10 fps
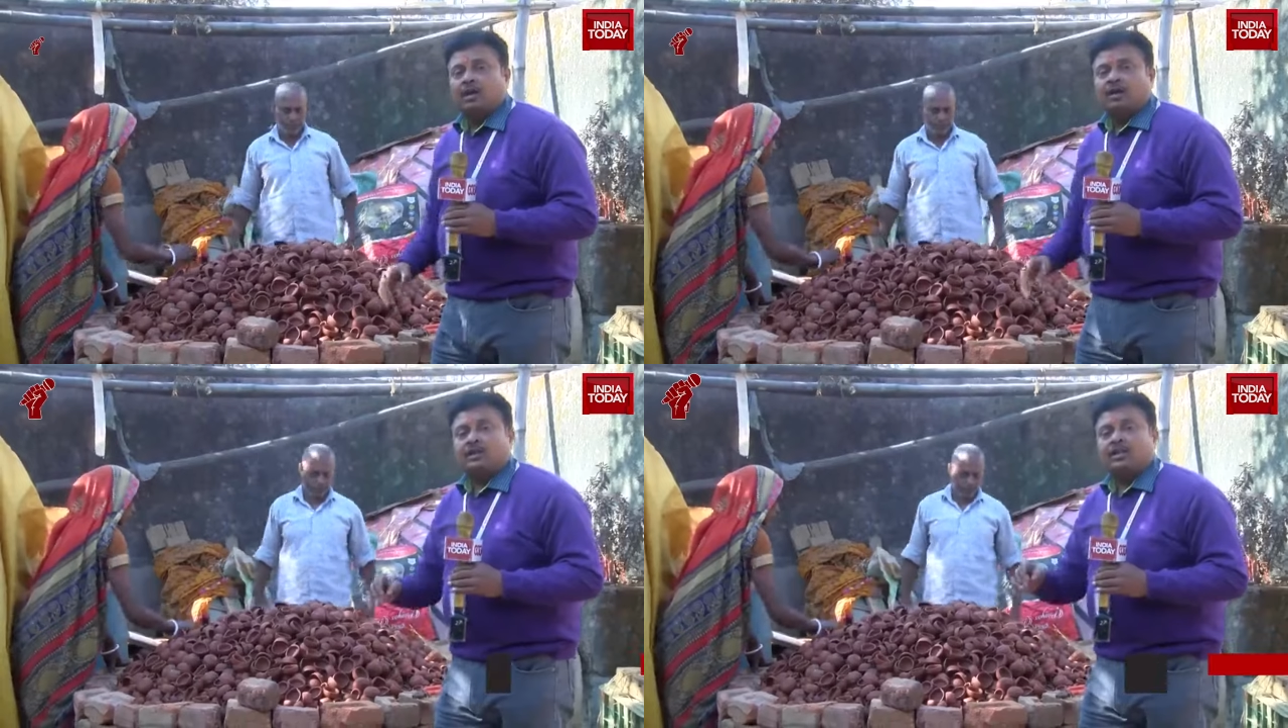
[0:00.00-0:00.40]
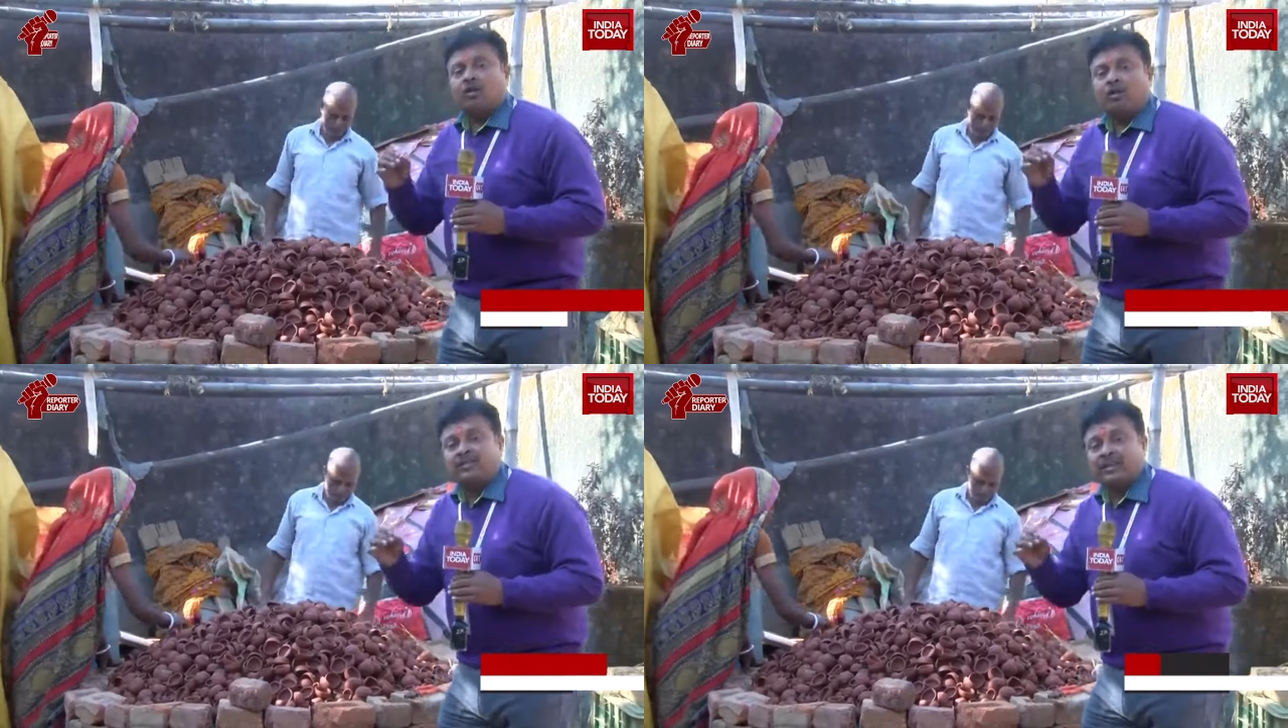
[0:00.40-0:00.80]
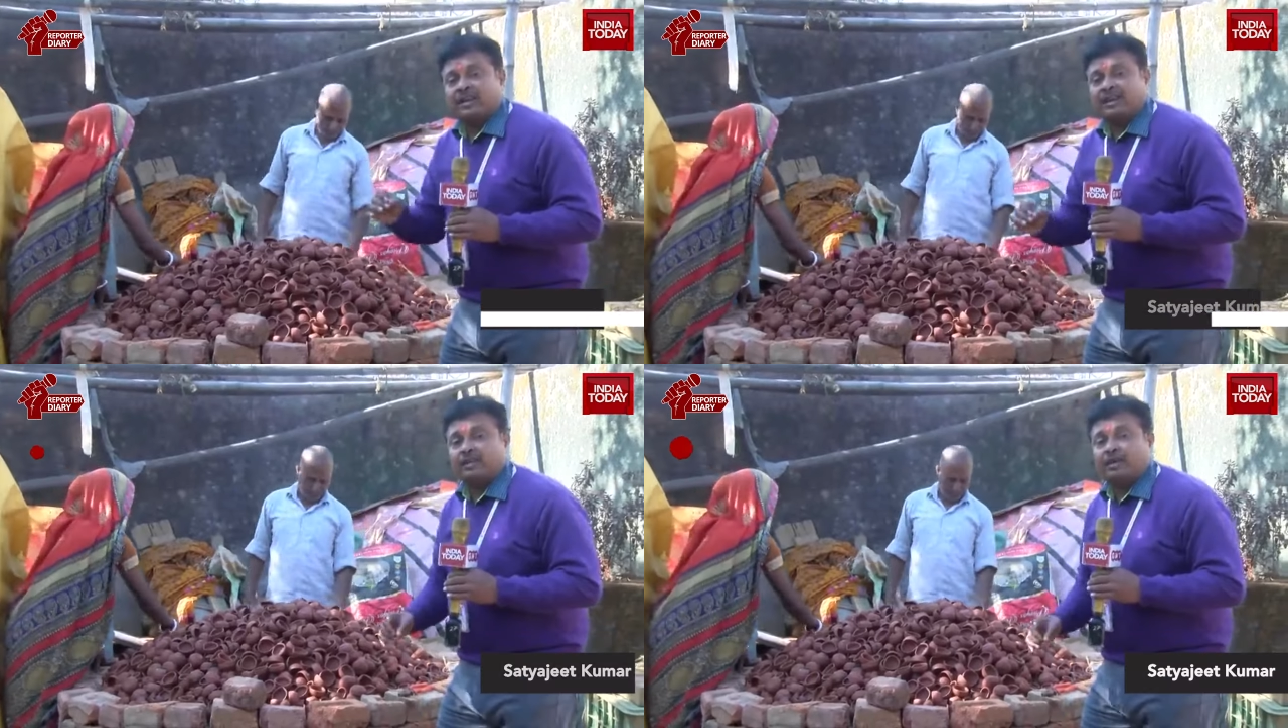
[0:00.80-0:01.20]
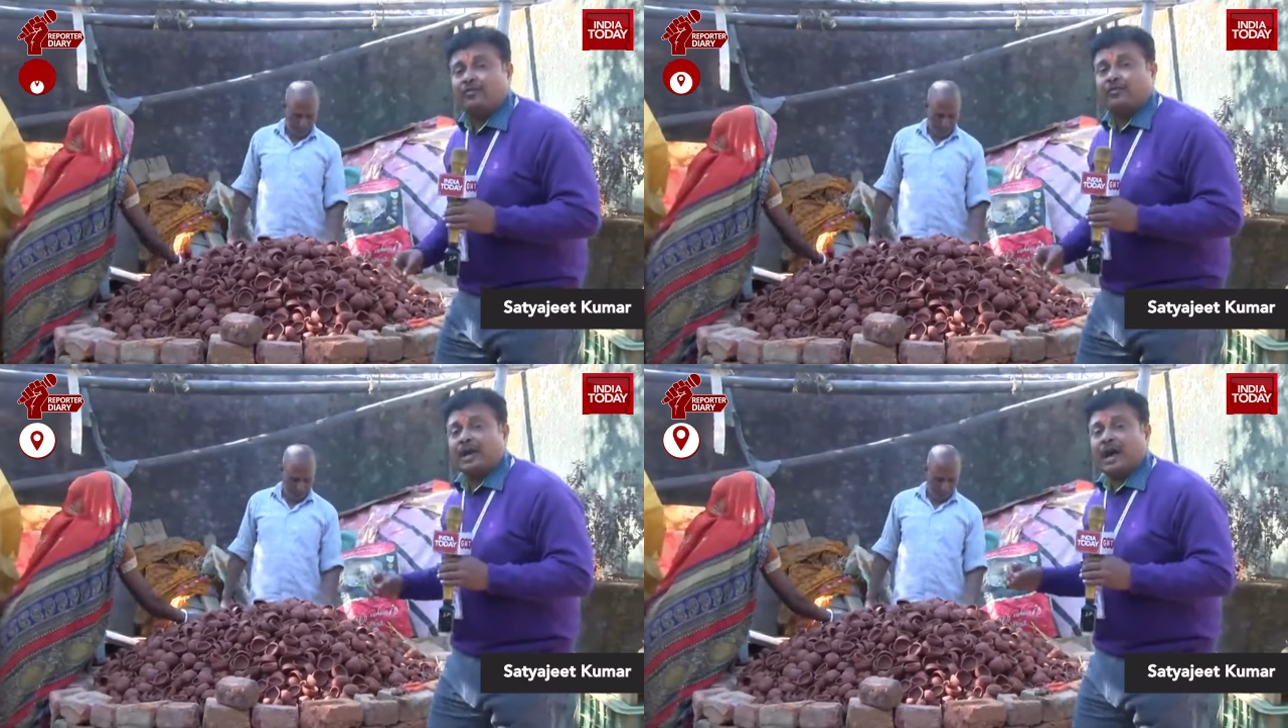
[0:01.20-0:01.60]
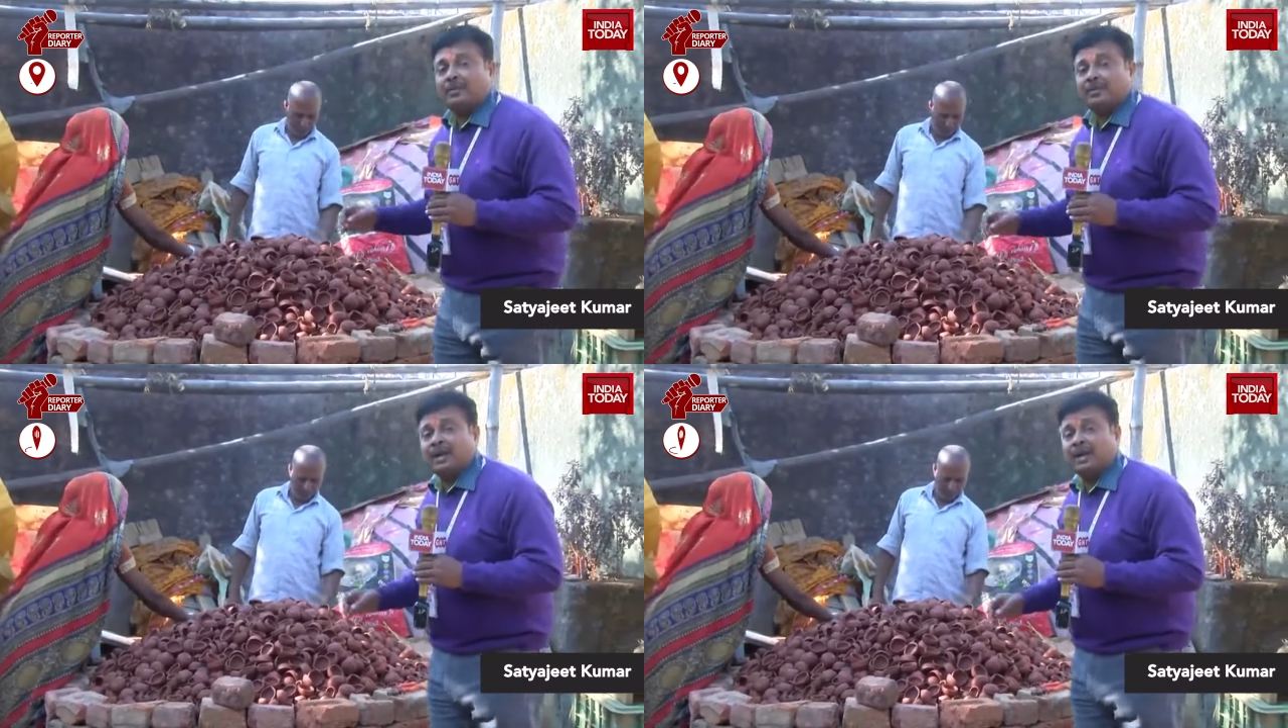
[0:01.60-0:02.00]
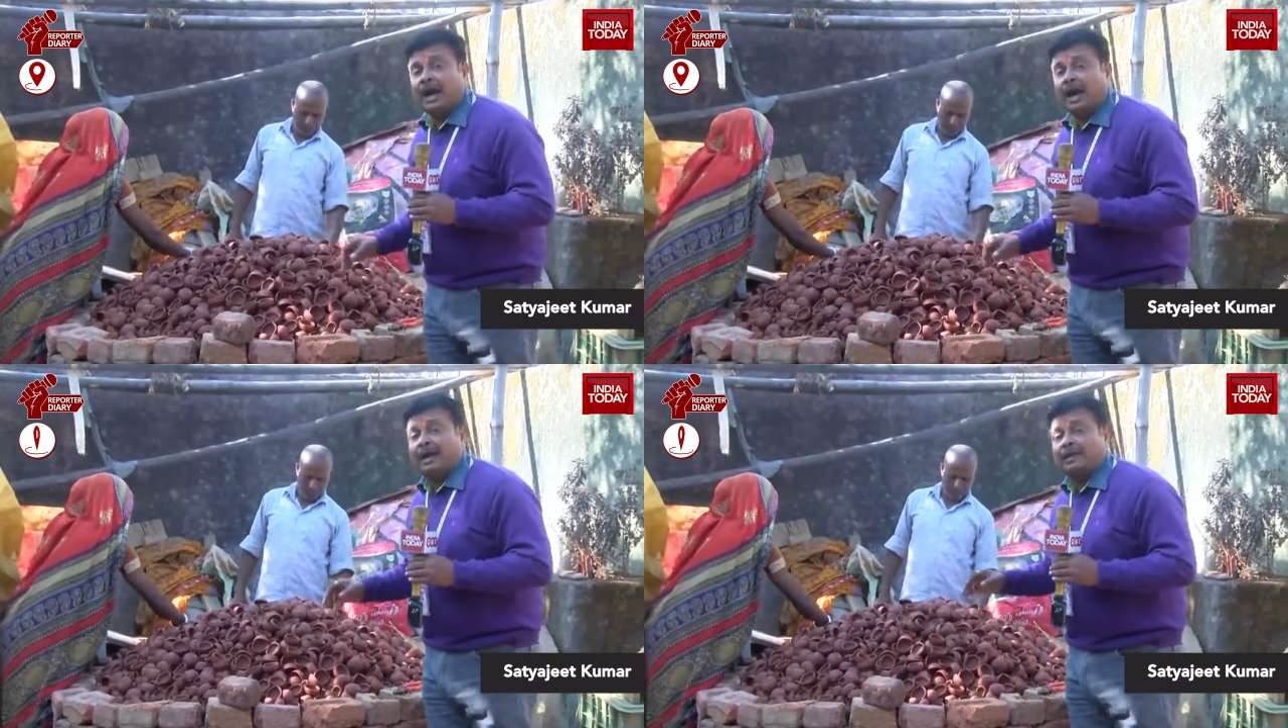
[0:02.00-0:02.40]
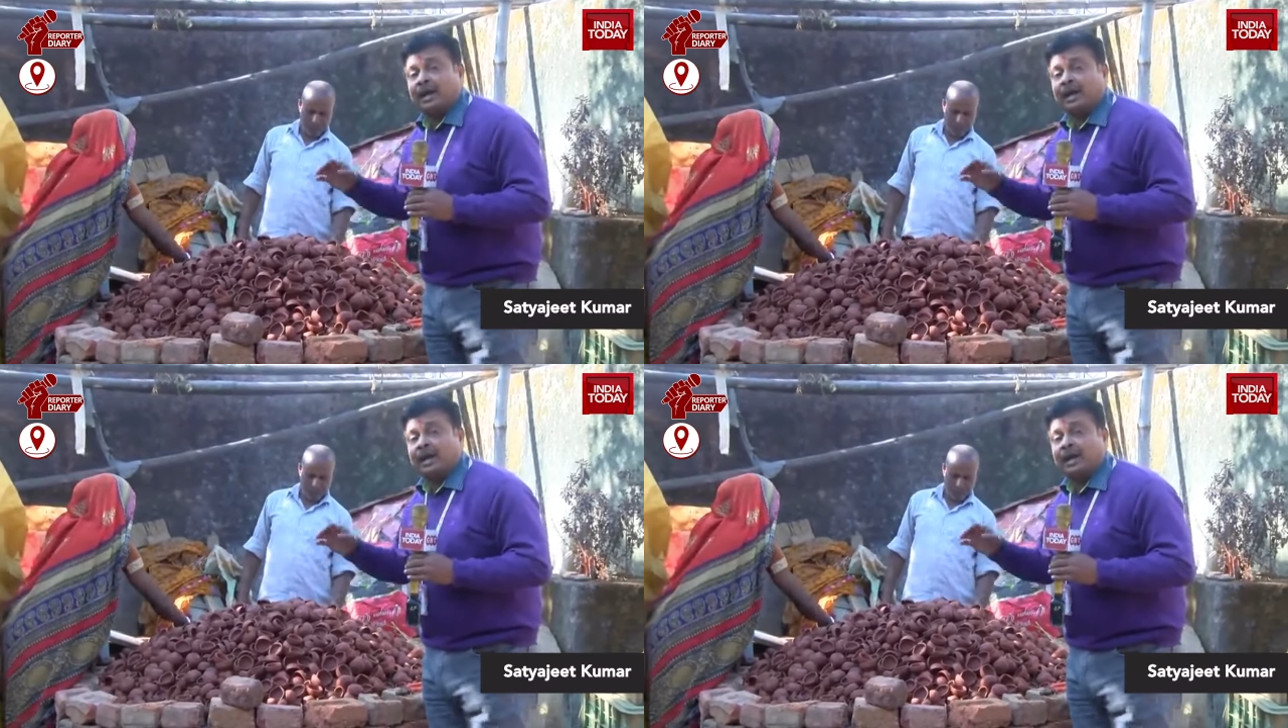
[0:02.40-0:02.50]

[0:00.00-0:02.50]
The consecration of Ram Lalla at